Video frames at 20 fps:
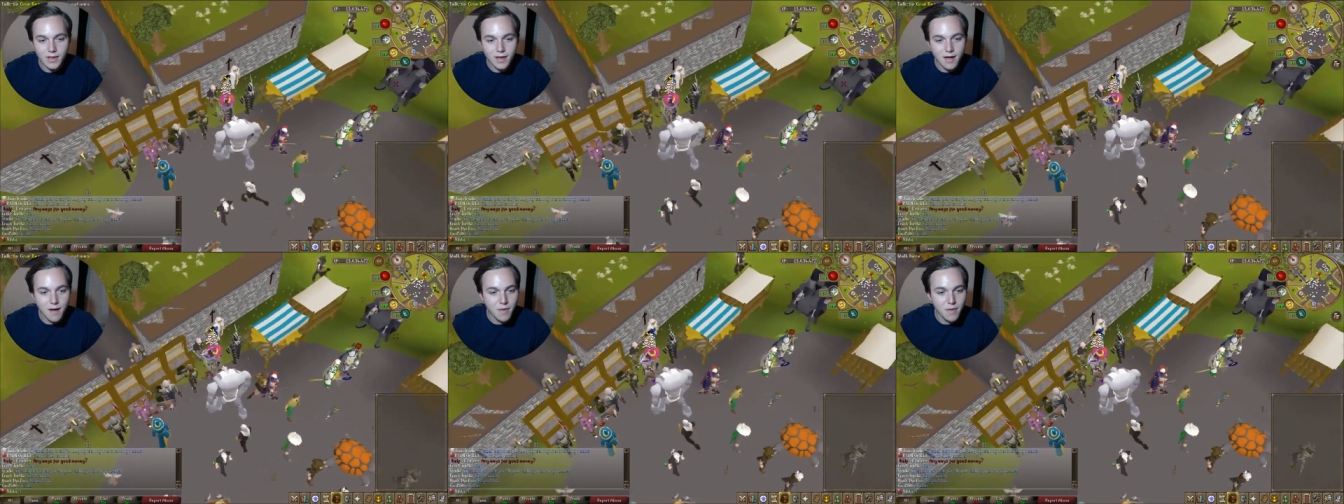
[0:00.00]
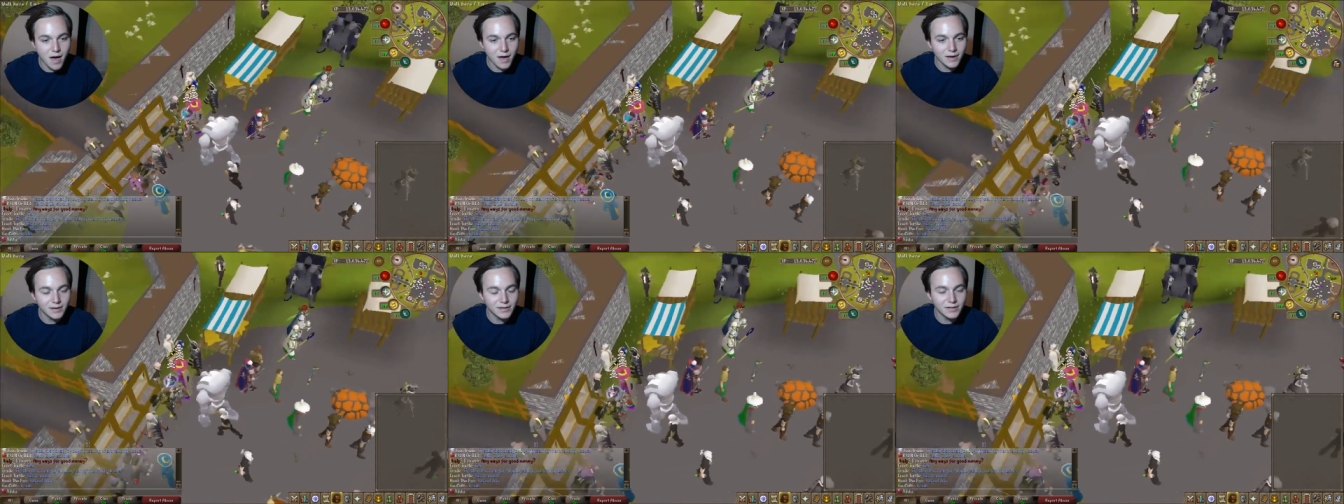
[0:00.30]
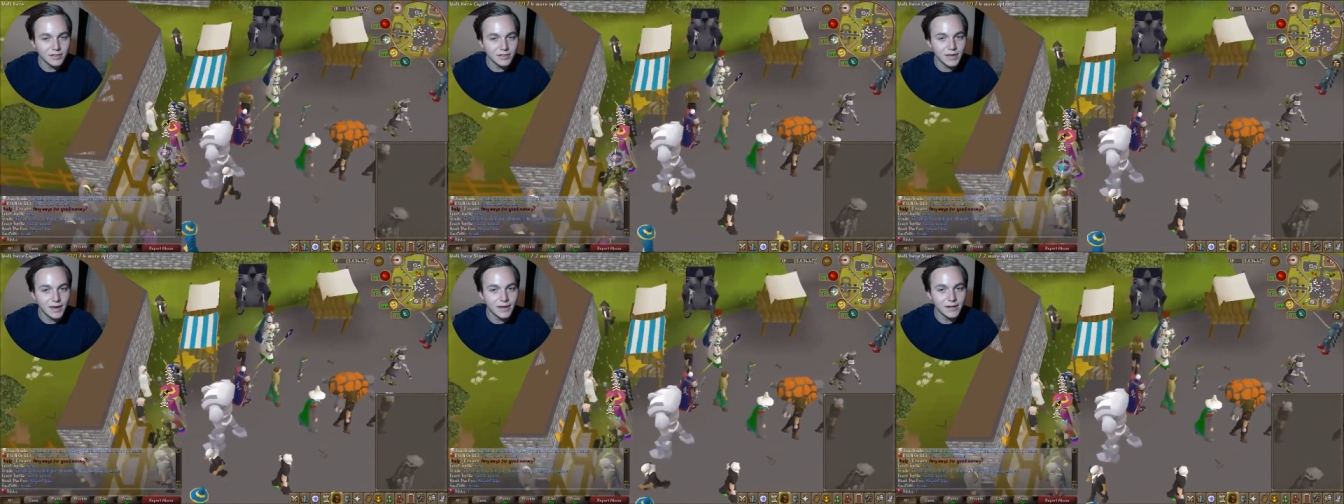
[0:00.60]
I'm not
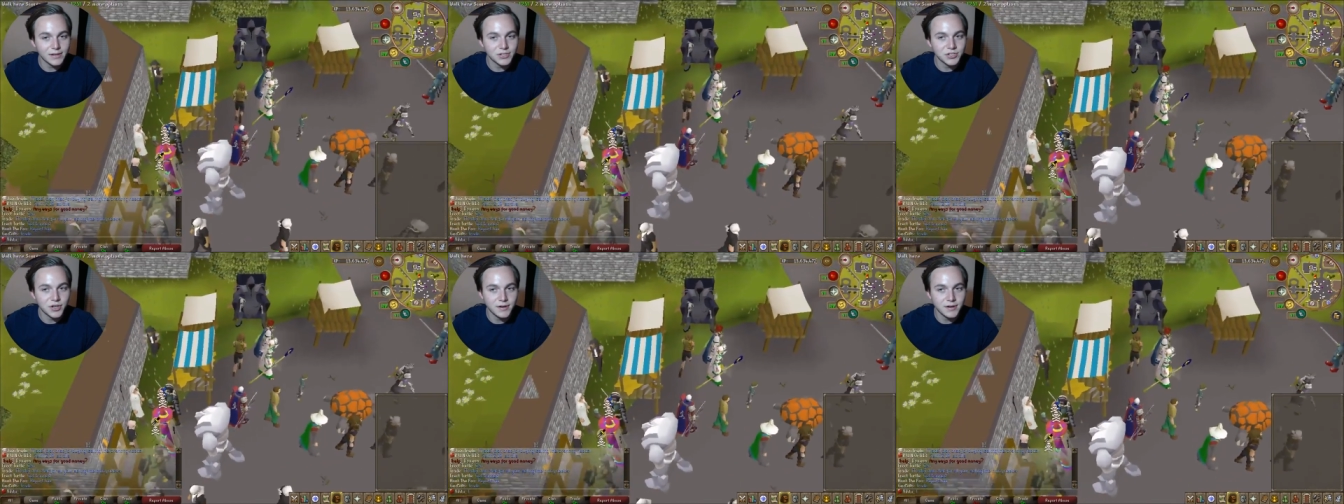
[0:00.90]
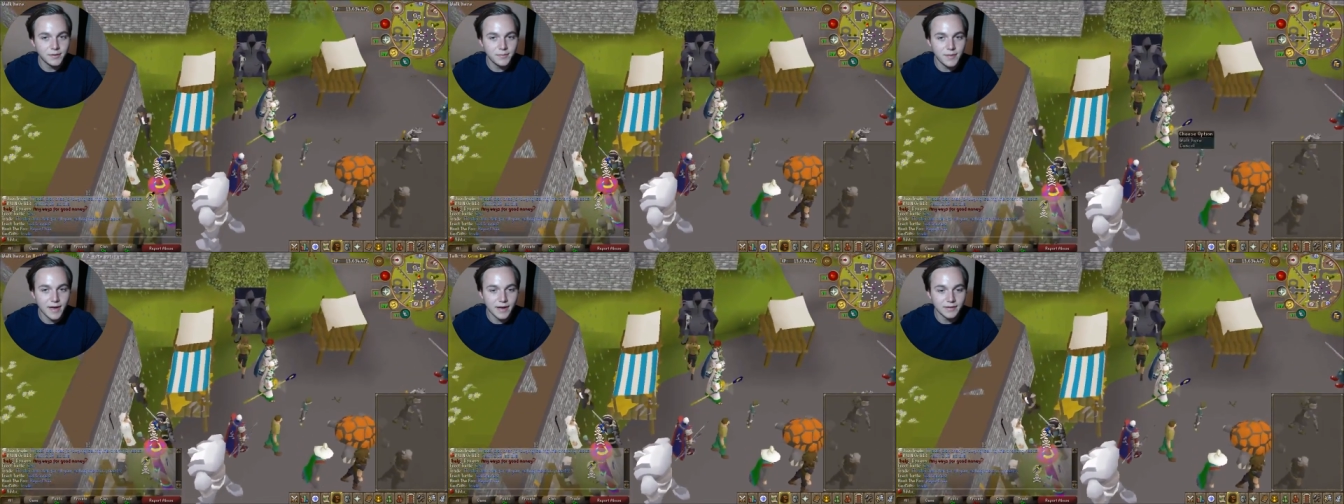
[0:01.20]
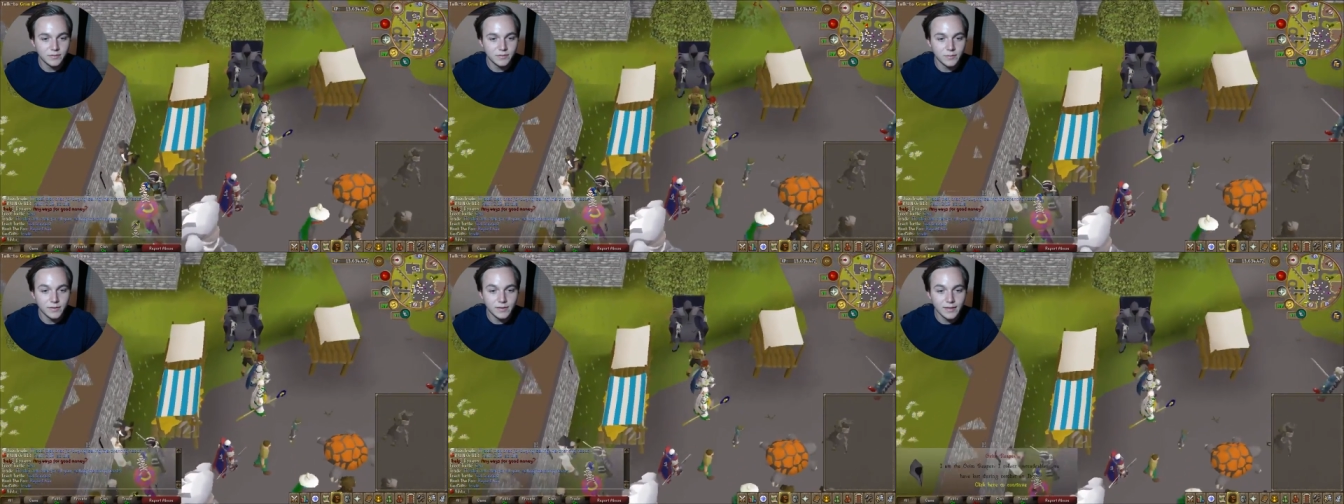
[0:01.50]
gonna get it traded
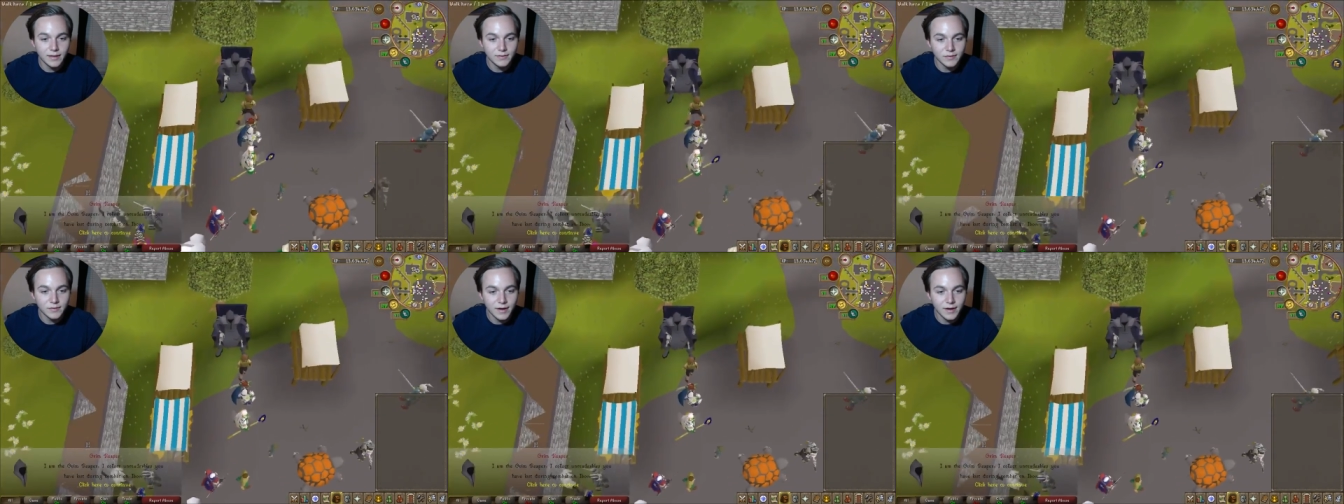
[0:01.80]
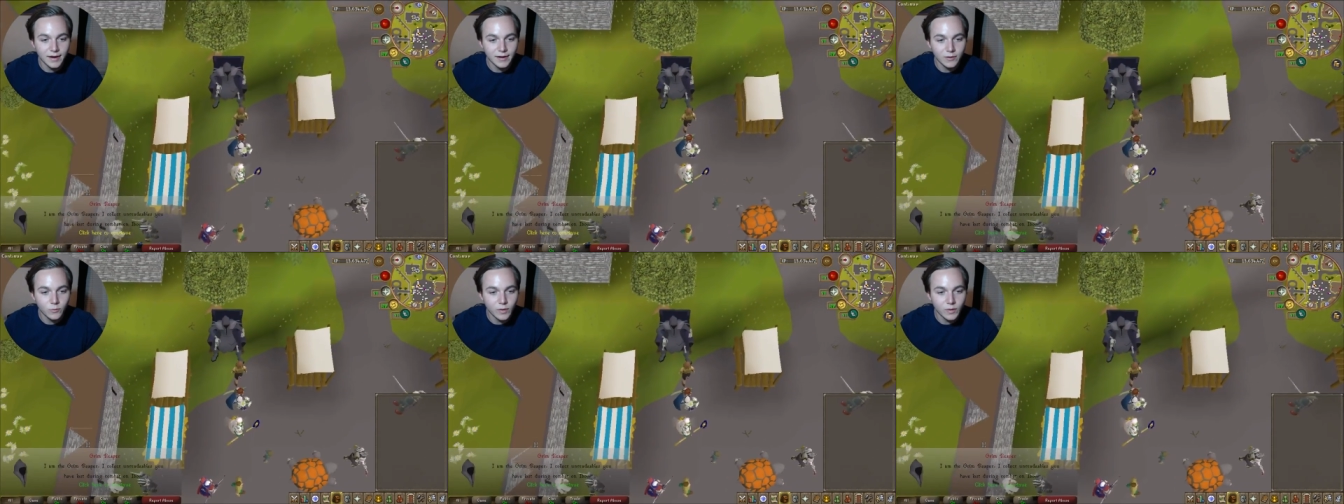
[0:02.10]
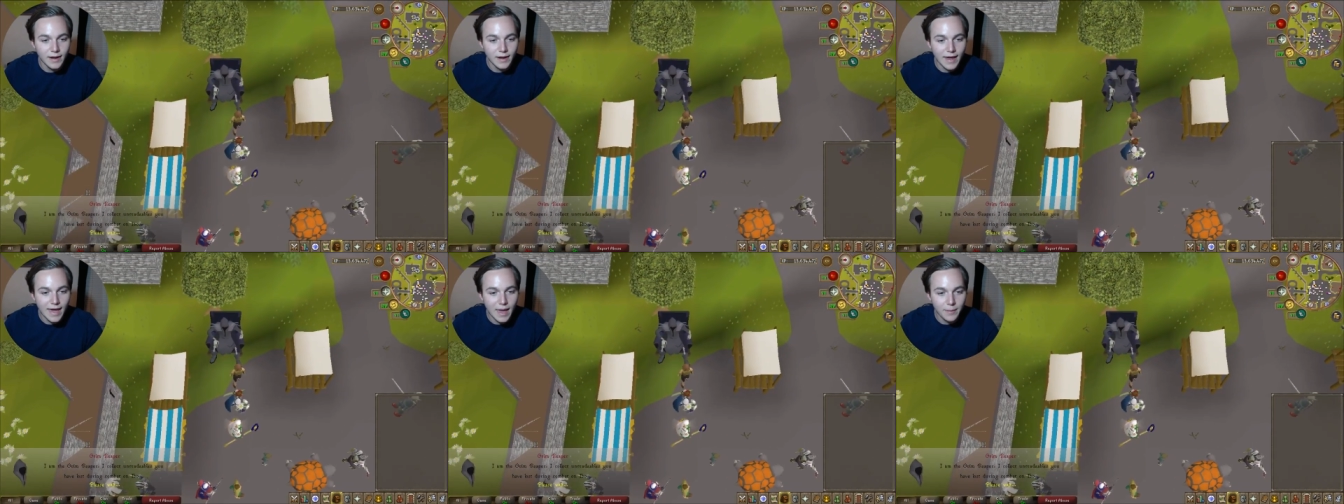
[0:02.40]
back to me. That's just kind of
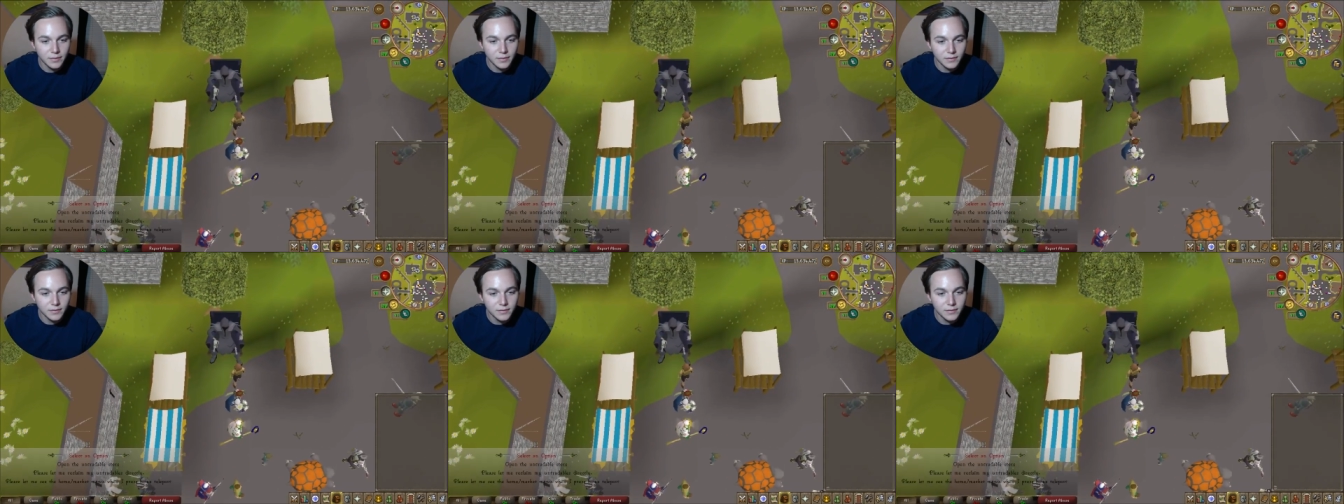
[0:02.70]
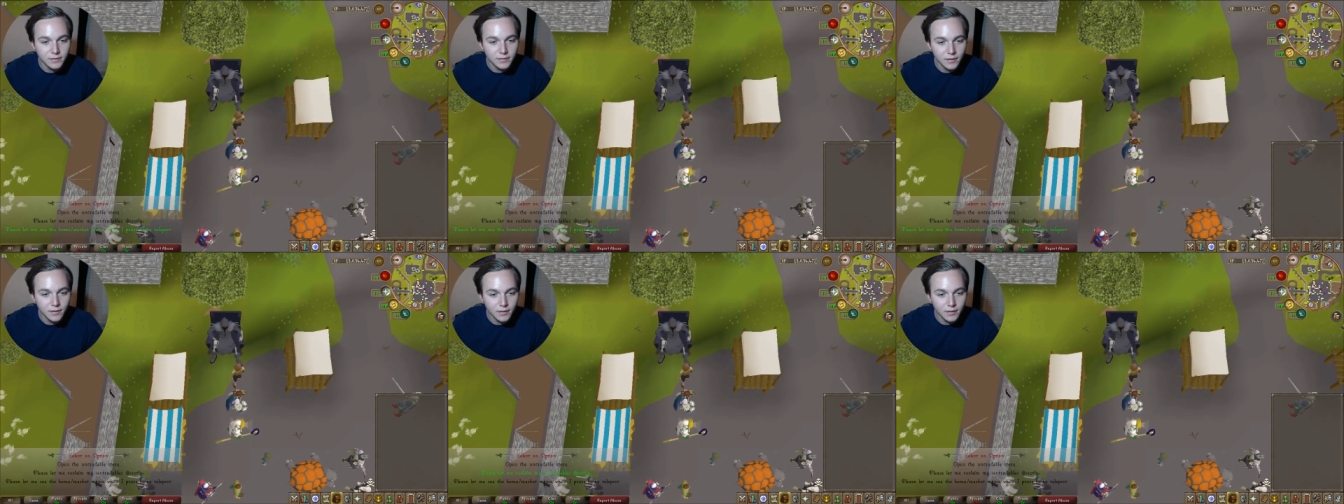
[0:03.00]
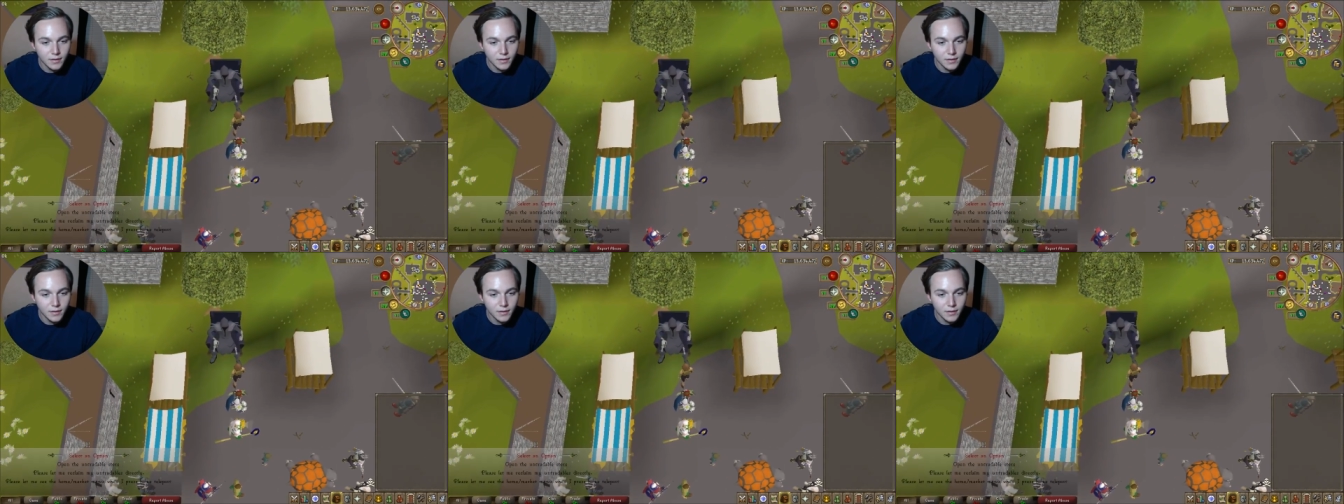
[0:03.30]
what happens.